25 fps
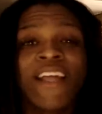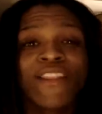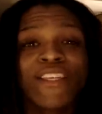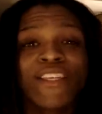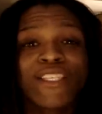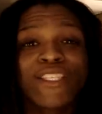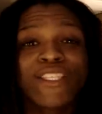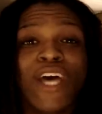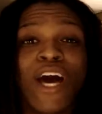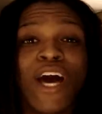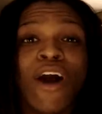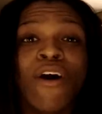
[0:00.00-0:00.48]

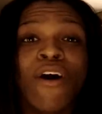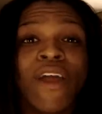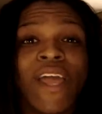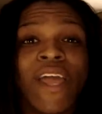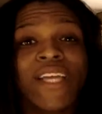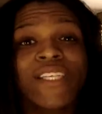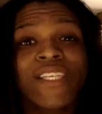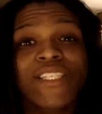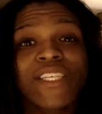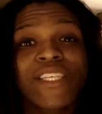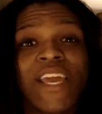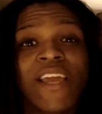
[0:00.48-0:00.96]
The song
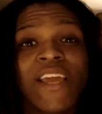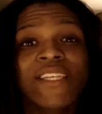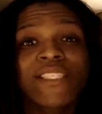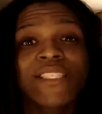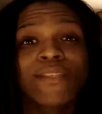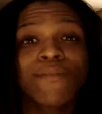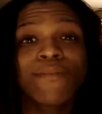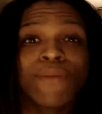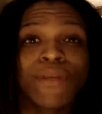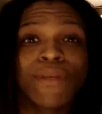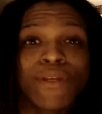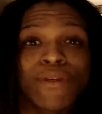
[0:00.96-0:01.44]
actually
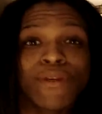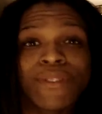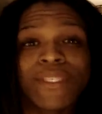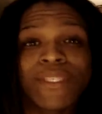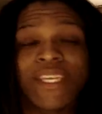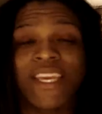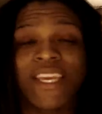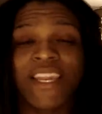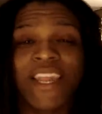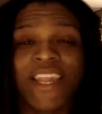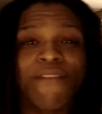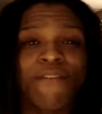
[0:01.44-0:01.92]
has the
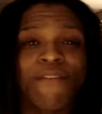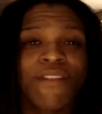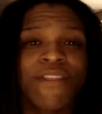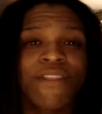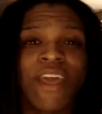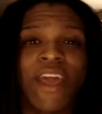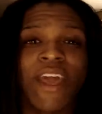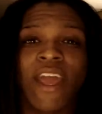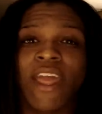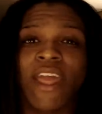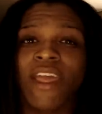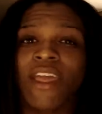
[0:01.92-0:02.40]
music and
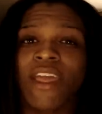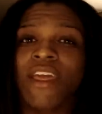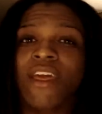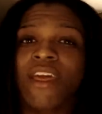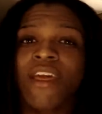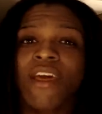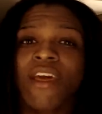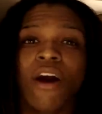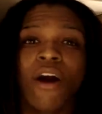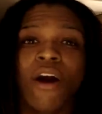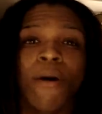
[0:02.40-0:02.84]
everything